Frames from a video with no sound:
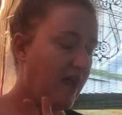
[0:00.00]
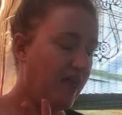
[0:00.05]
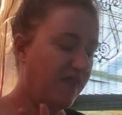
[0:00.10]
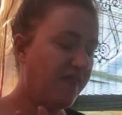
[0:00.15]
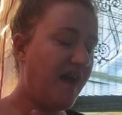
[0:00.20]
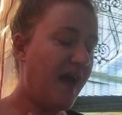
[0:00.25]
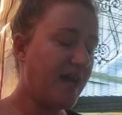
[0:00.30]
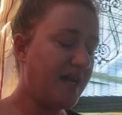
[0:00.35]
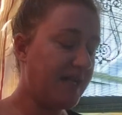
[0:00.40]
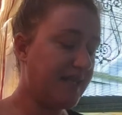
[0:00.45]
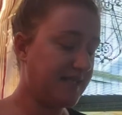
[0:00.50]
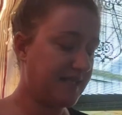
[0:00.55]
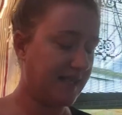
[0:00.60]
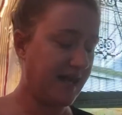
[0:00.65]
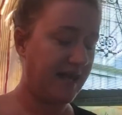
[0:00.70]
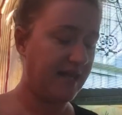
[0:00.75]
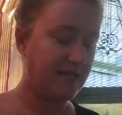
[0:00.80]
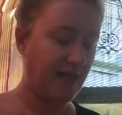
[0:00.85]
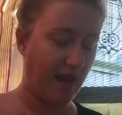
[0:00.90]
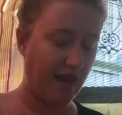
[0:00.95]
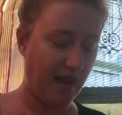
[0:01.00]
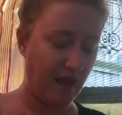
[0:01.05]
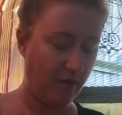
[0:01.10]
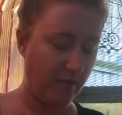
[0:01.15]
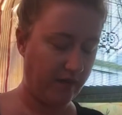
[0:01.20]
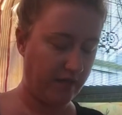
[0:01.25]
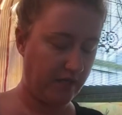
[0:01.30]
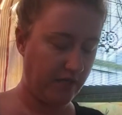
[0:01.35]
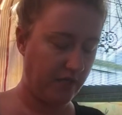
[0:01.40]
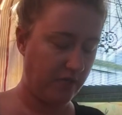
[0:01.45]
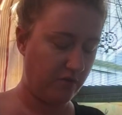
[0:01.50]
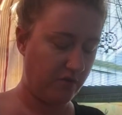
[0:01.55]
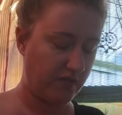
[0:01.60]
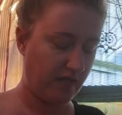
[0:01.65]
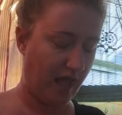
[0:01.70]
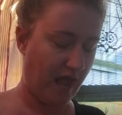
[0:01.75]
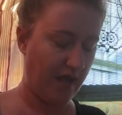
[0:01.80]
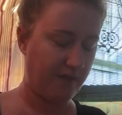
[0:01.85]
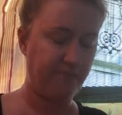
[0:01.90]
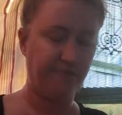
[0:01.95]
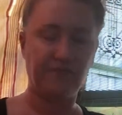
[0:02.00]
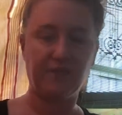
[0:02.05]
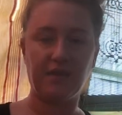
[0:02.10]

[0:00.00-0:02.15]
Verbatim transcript: That is nice. I can't wait to use that.